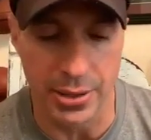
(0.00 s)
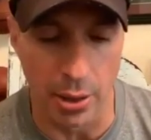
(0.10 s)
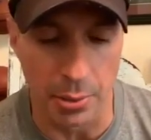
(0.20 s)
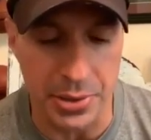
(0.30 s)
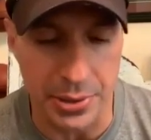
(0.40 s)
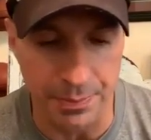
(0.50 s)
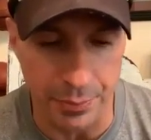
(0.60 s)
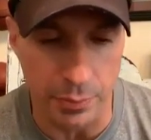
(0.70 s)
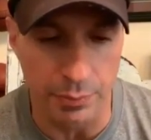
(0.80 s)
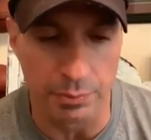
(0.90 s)
So I was
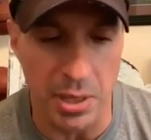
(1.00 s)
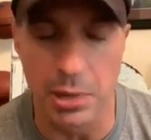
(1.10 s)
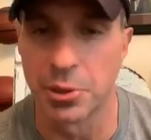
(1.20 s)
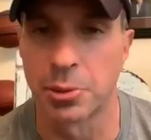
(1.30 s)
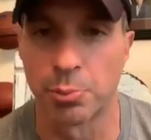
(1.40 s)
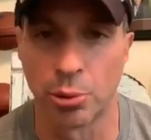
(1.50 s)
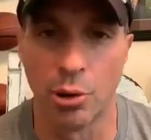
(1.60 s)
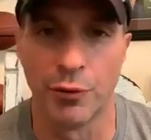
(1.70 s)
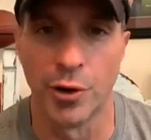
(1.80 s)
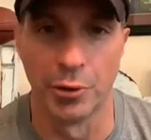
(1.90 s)
meeting with the
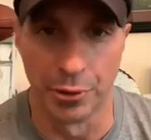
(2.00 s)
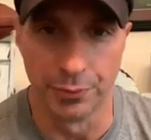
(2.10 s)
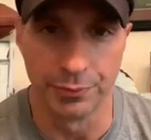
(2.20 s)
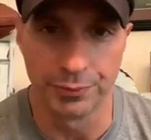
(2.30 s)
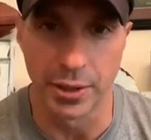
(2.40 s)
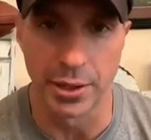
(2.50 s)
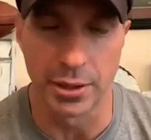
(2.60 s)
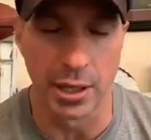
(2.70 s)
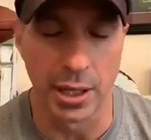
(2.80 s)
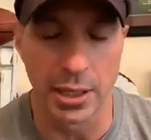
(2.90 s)
parole voter, you
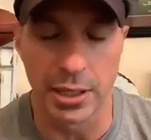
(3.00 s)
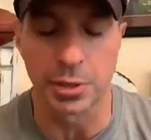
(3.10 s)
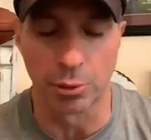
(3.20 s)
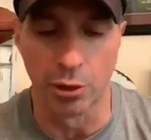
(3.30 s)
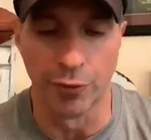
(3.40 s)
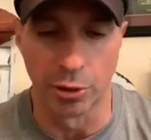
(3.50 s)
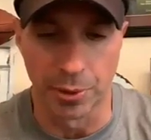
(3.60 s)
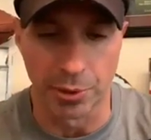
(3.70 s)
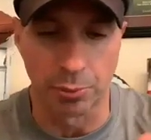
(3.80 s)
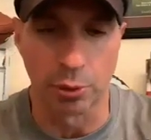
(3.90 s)
know, not the parole voter,
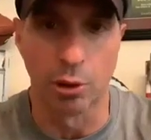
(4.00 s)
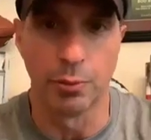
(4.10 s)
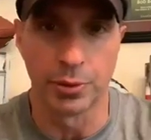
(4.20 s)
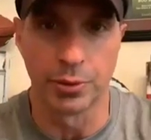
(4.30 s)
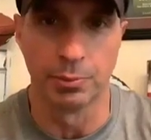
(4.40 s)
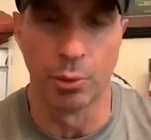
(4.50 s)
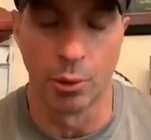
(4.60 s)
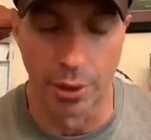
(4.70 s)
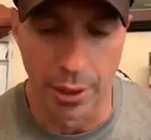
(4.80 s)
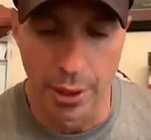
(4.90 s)
but the parole
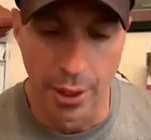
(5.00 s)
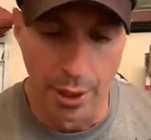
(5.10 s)
board.